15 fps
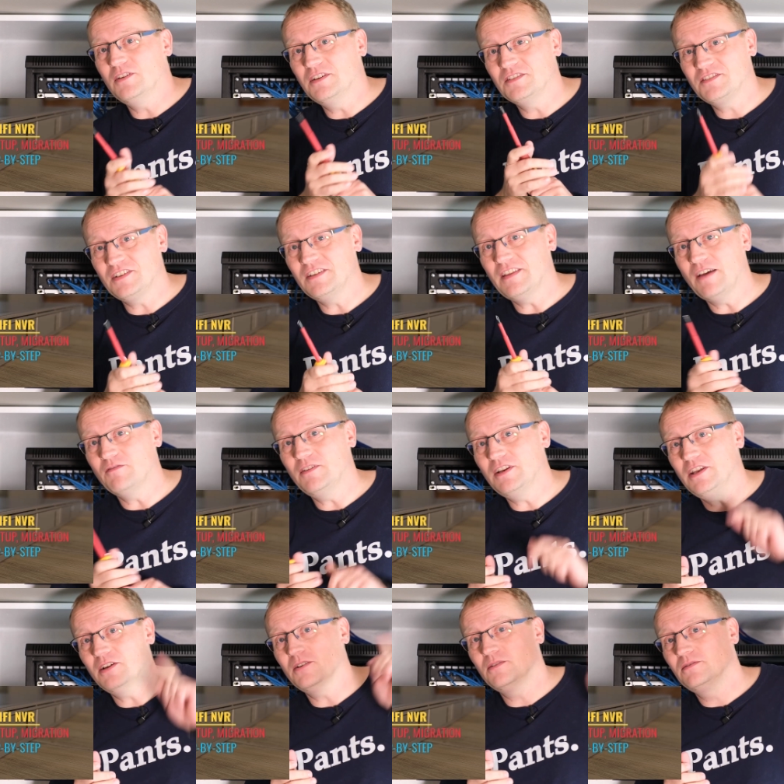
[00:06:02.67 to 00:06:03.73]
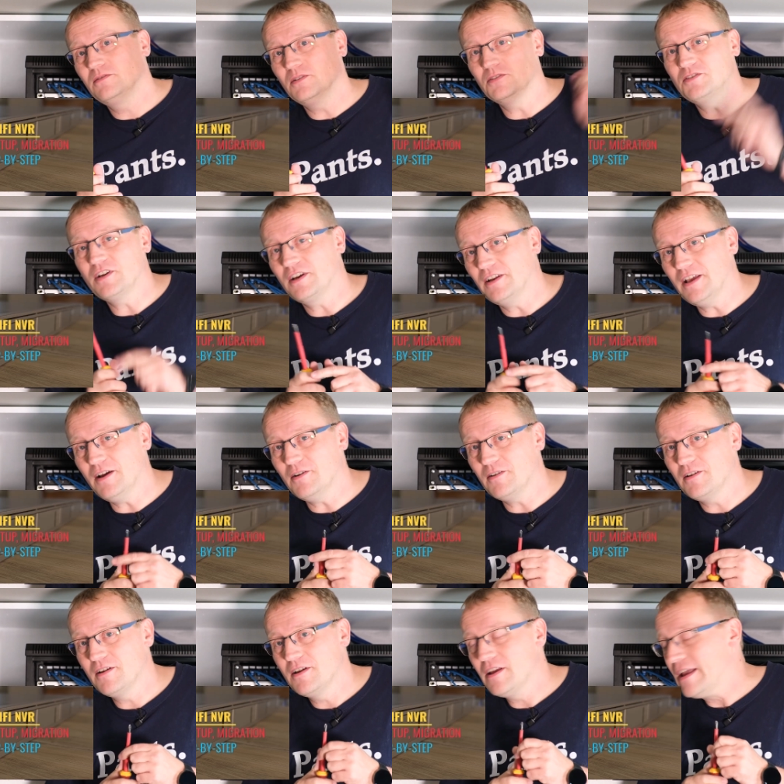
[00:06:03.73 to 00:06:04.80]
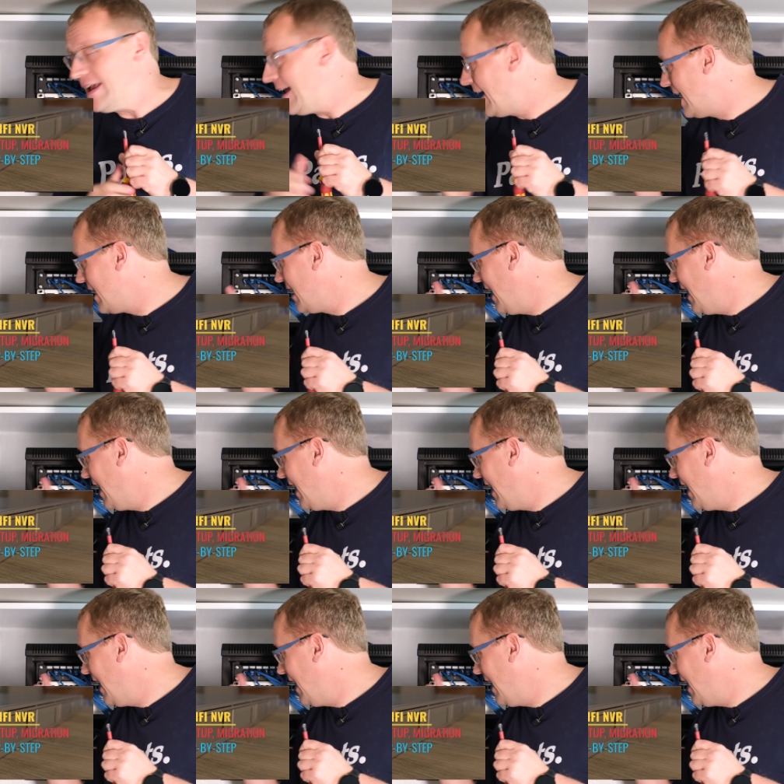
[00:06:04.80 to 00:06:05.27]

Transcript: didn't see that video, go check it out. Uh,